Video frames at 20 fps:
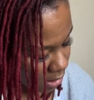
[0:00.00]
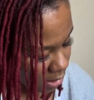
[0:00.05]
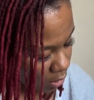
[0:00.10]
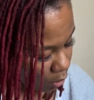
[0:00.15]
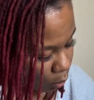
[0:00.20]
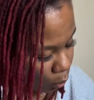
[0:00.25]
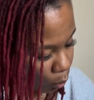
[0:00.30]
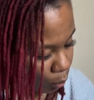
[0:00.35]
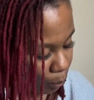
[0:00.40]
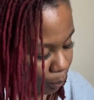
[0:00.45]

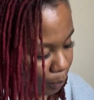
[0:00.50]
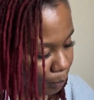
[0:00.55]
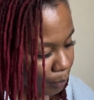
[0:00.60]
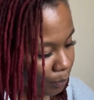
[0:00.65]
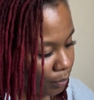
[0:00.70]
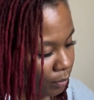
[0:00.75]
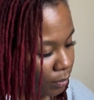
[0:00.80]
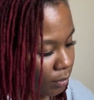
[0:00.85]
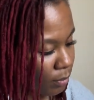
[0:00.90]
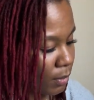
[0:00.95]

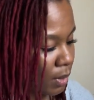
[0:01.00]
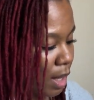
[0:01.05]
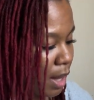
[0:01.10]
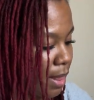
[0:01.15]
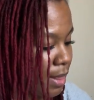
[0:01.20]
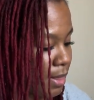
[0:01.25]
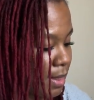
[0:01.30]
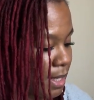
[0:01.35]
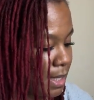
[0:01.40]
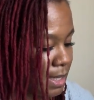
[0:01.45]

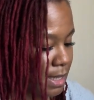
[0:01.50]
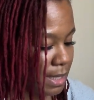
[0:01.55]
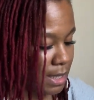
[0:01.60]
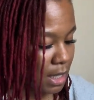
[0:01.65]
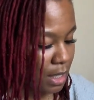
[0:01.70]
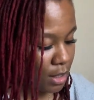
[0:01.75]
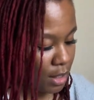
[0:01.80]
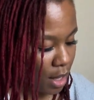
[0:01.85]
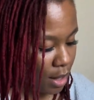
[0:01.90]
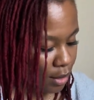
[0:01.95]
this is
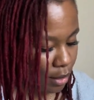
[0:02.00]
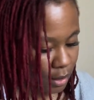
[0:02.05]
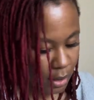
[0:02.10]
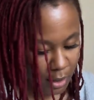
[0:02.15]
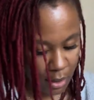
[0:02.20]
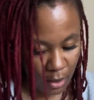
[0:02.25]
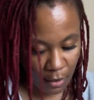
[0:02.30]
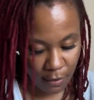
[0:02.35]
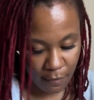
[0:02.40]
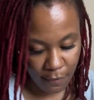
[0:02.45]
another
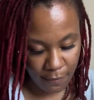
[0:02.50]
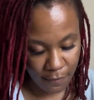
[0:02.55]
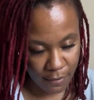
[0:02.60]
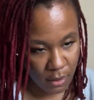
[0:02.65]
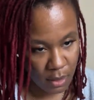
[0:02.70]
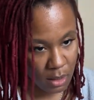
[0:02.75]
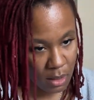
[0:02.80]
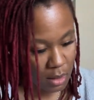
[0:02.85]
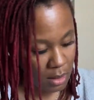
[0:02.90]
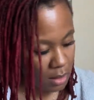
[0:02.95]

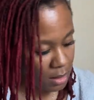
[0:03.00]
gift,